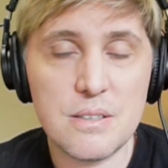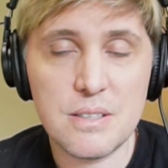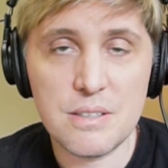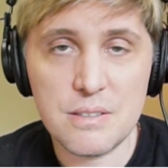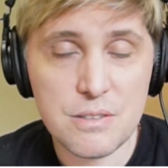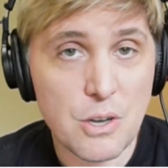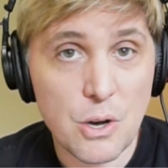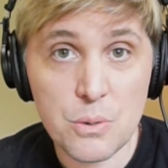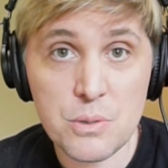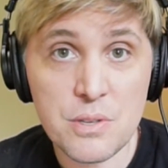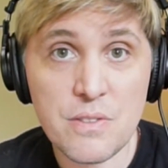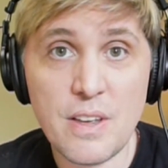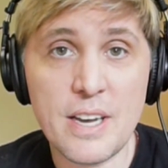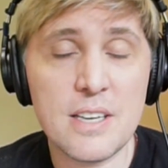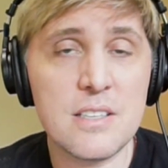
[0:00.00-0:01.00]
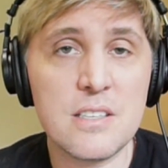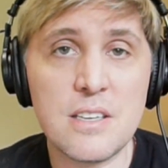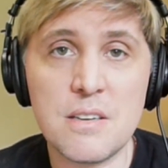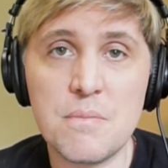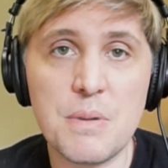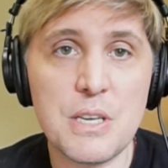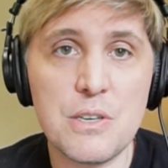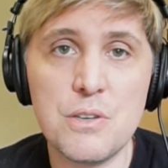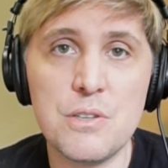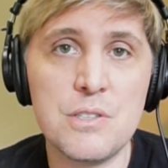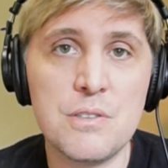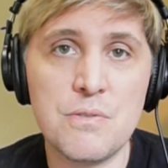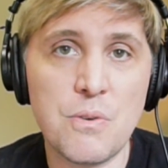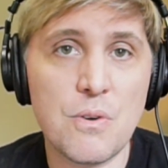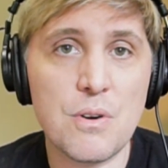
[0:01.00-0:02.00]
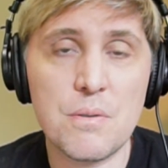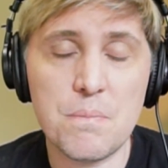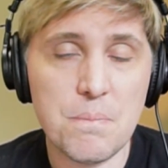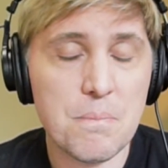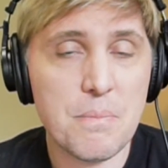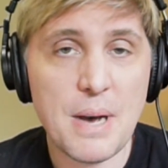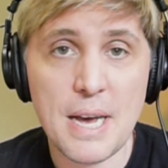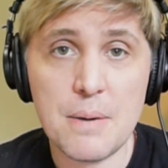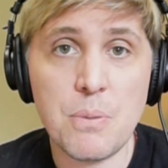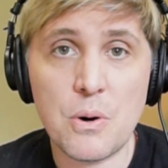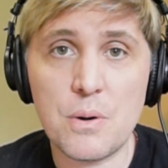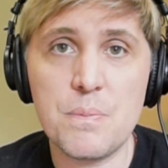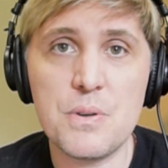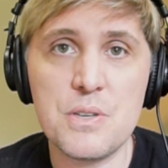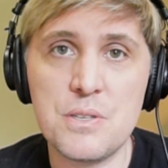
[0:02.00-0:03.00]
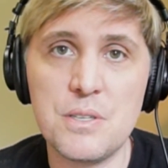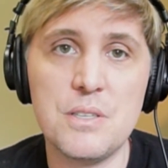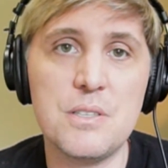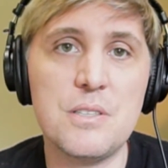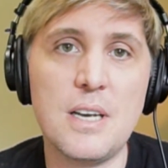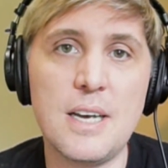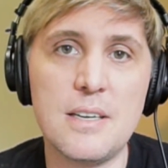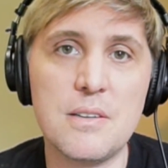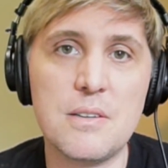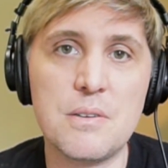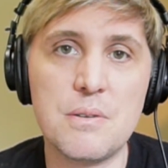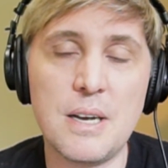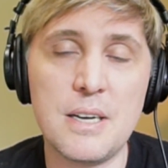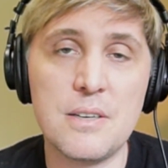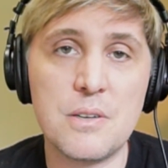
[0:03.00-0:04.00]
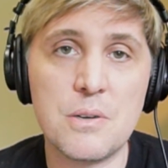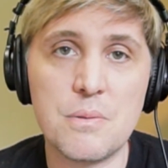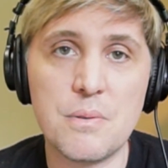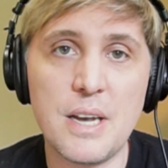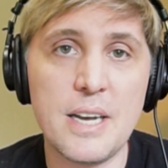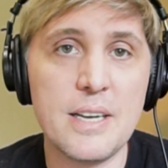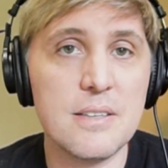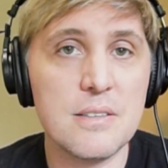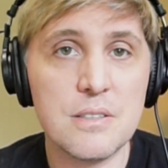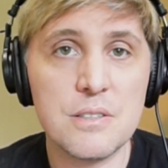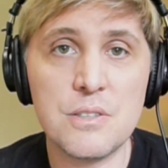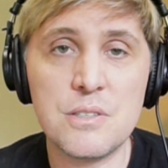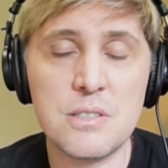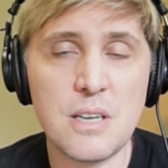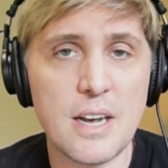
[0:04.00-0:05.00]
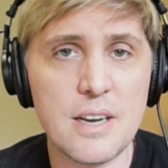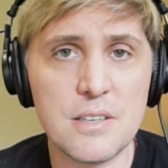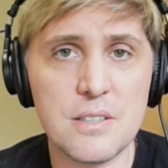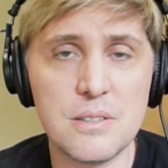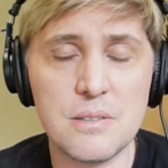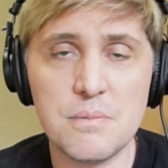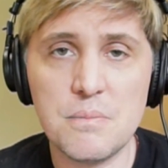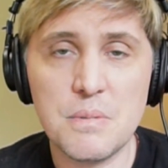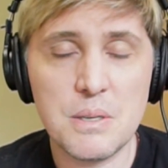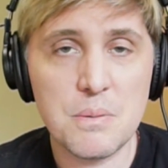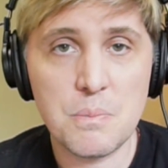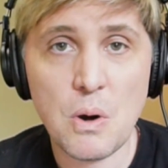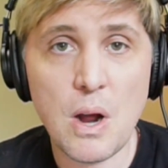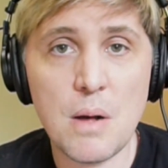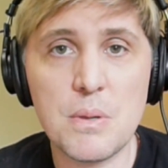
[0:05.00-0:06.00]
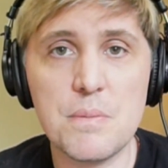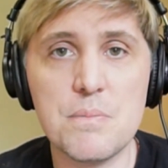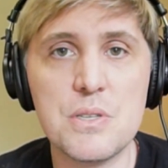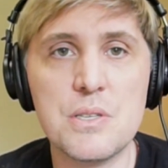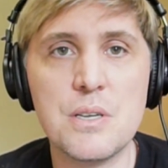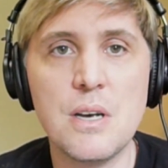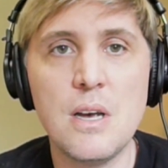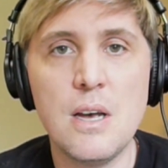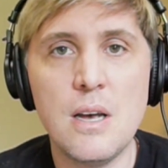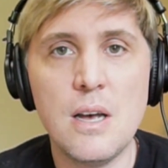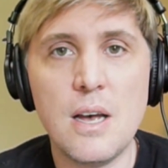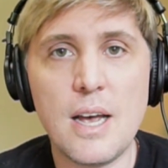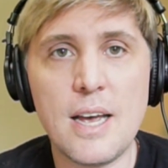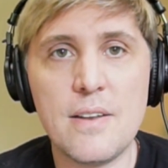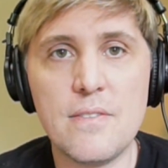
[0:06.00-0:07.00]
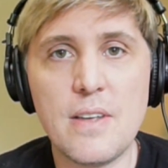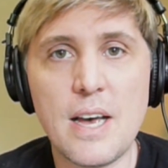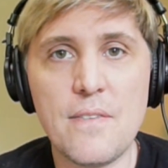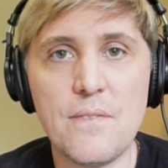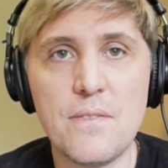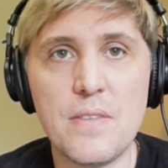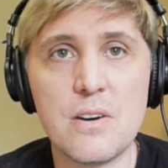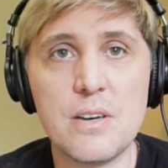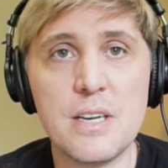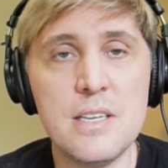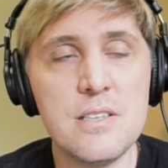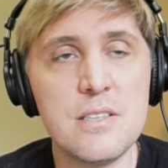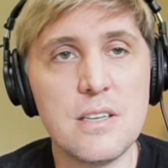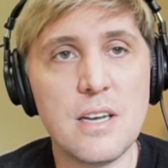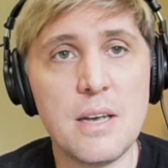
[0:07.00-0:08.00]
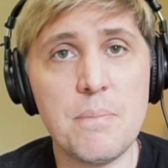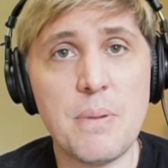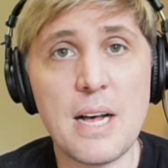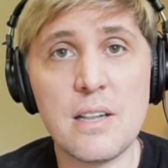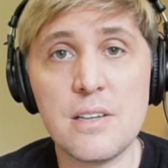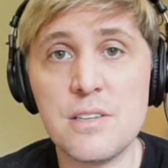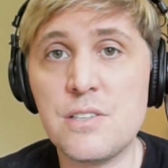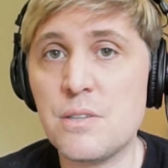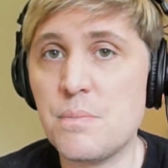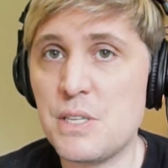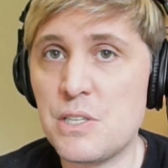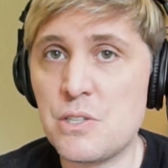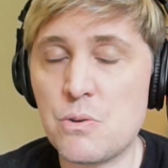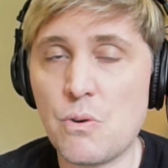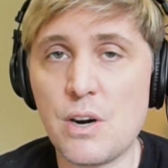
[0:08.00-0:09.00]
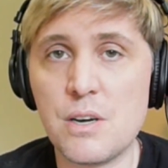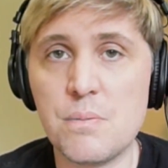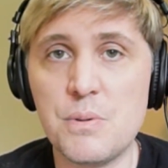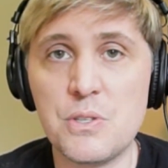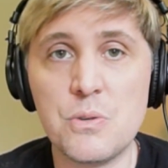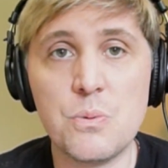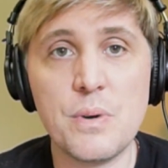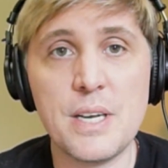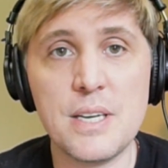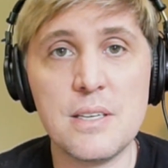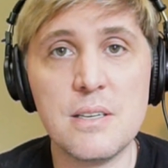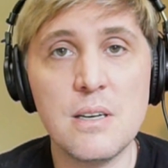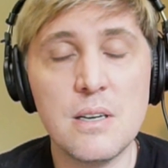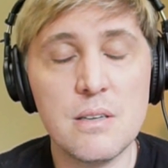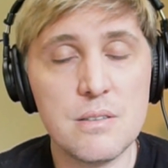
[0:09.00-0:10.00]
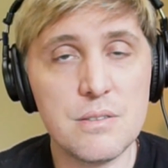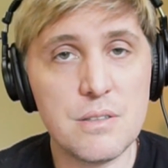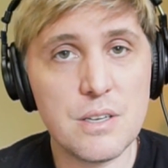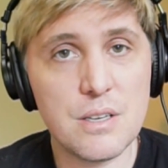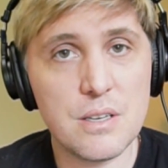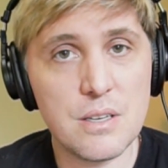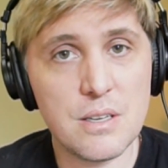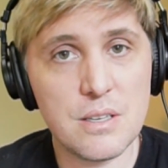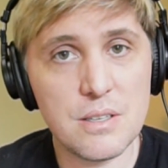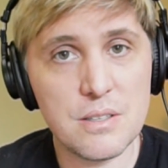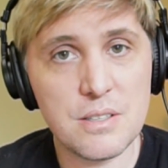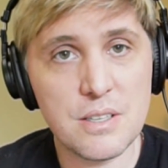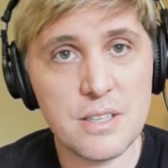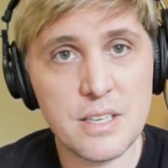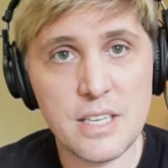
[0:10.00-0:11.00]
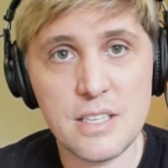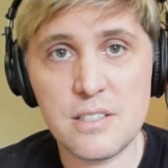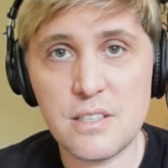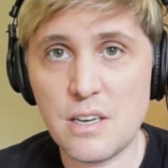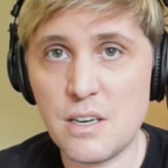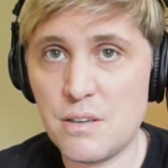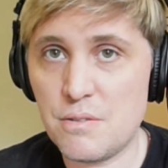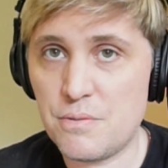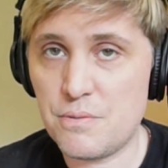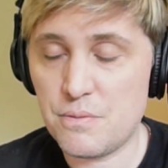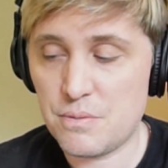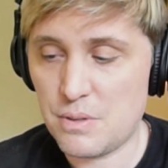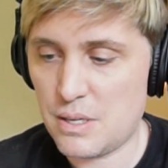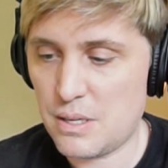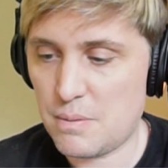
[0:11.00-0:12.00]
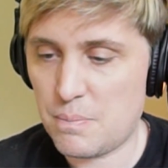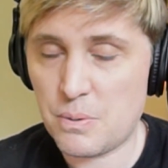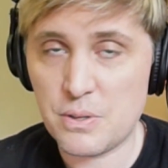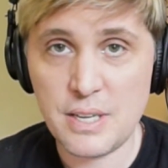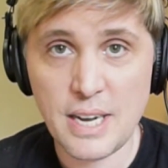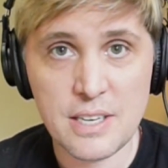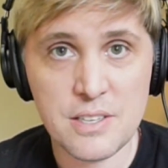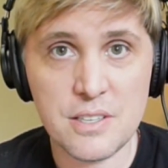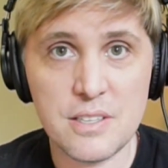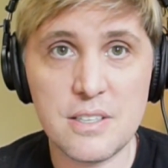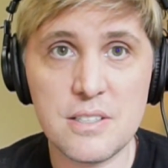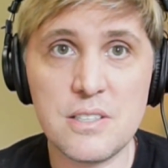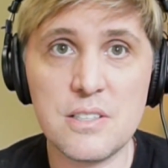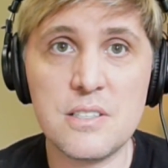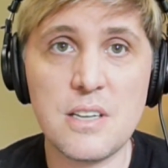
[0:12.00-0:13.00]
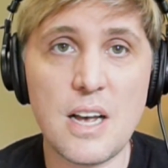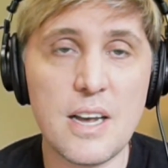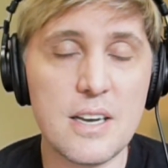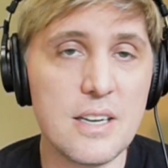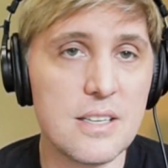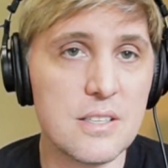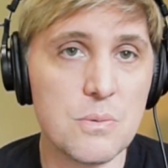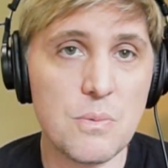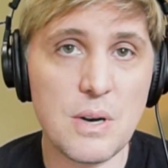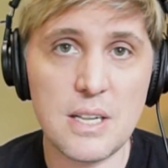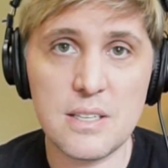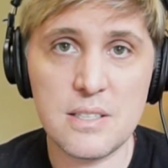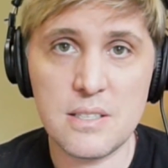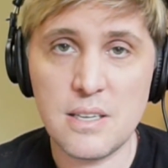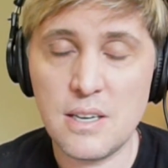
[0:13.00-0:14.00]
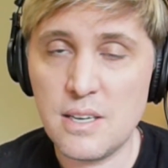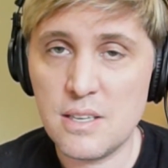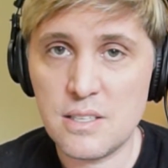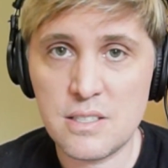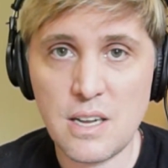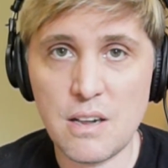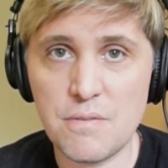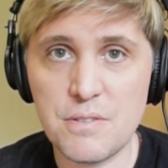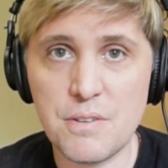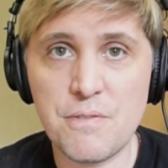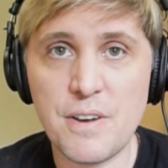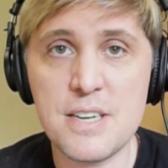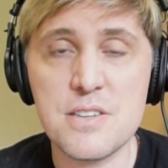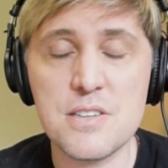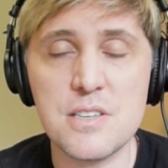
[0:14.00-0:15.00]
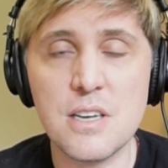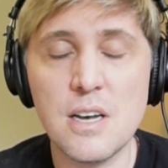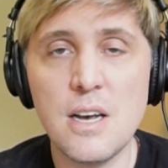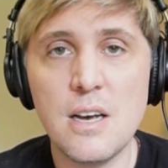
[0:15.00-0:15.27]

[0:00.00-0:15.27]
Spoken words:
those things can be used for bad purposes and create societal problems, and that there is a balance to be struck between the needs of protection in society as well as self-defense.